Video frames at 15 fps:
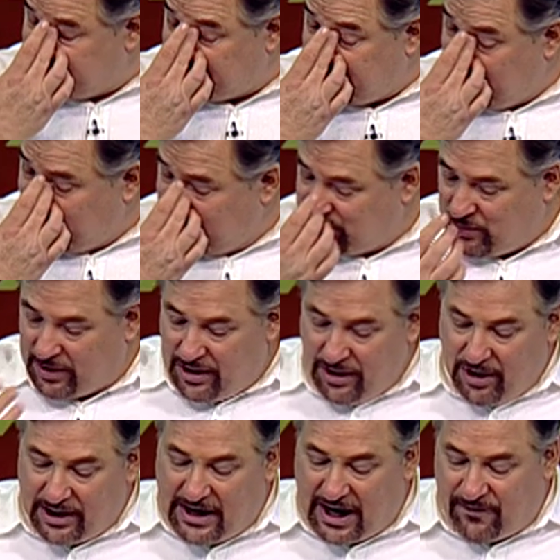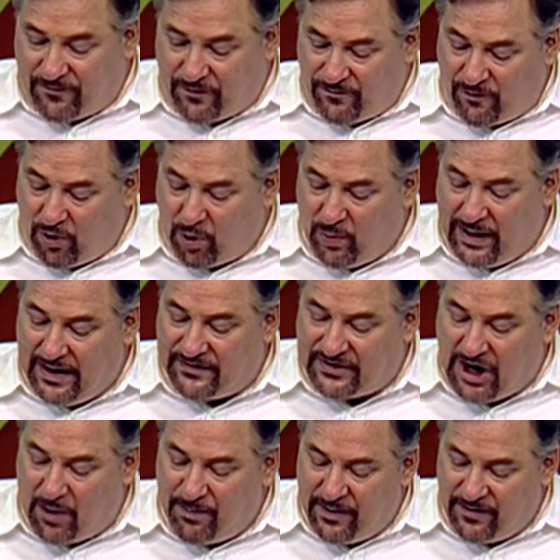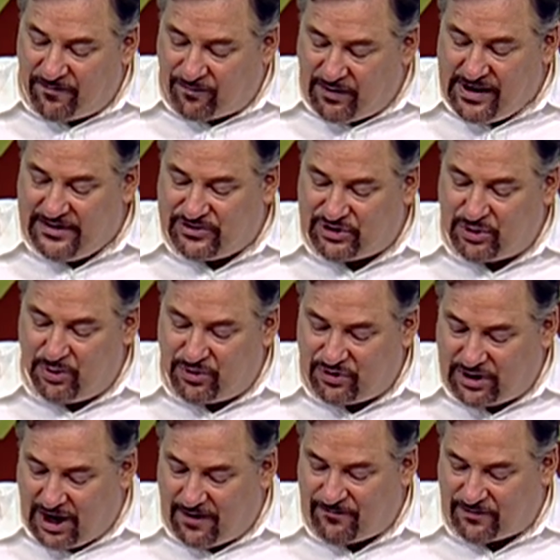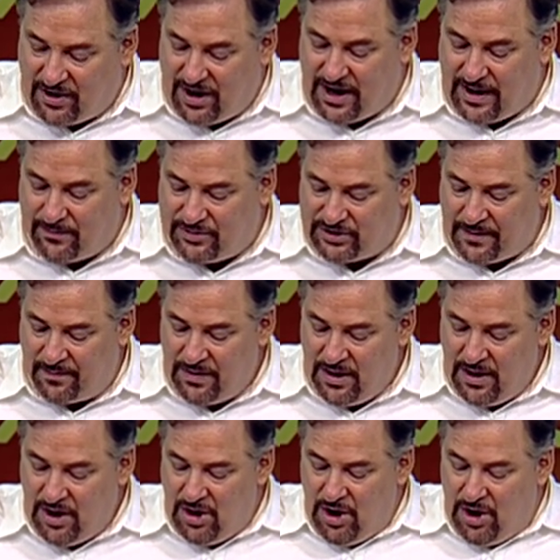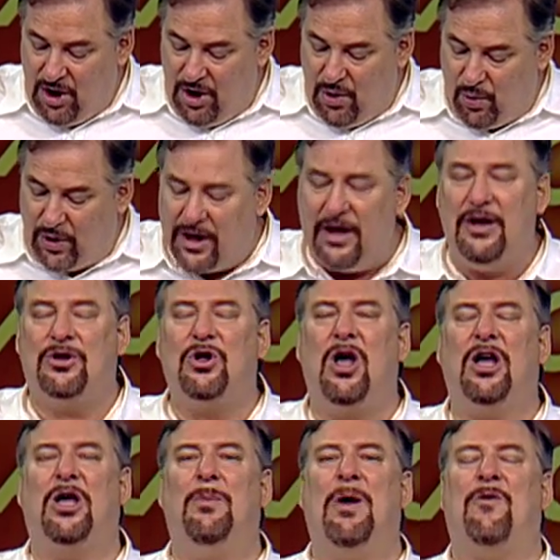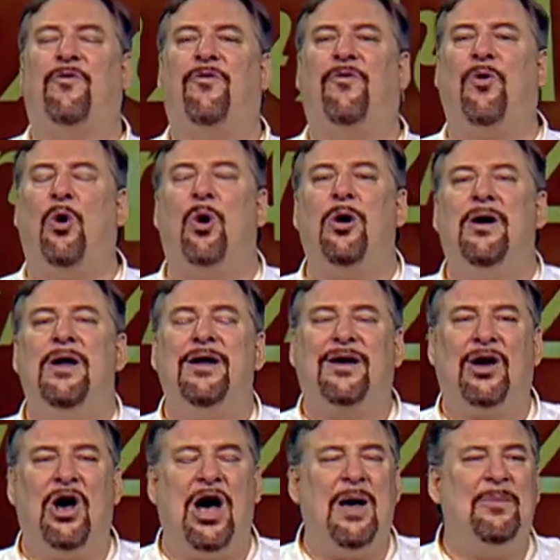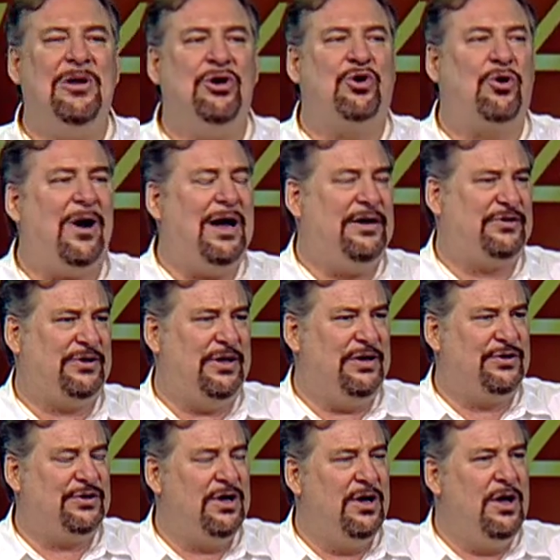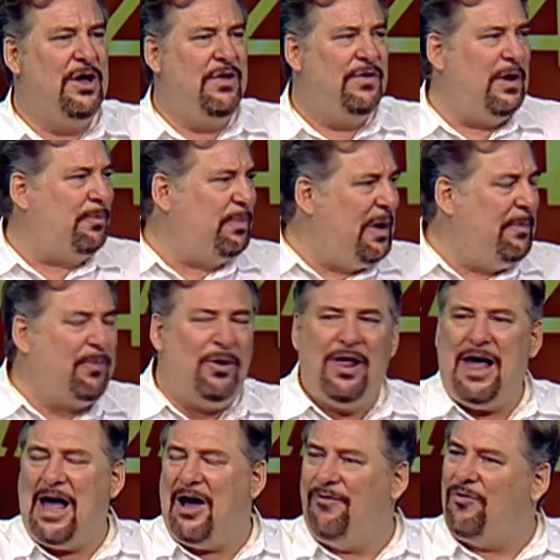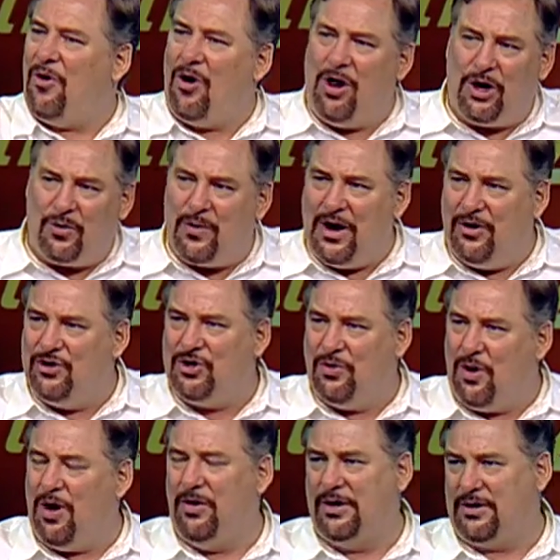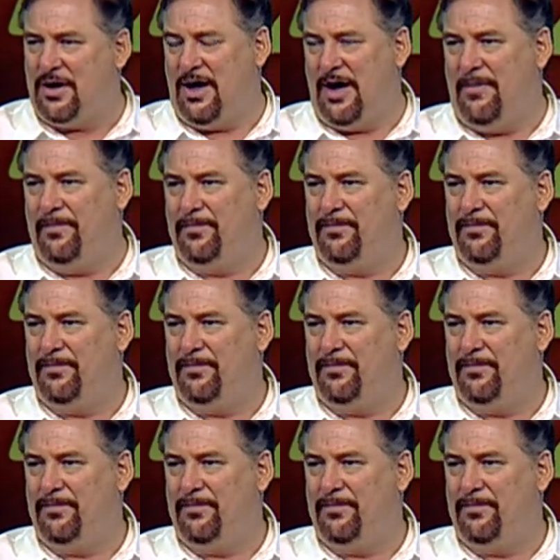series, we're going to look at for four weeks helping friends through tough times. We're going to talk about four common crises that people have all around you all the time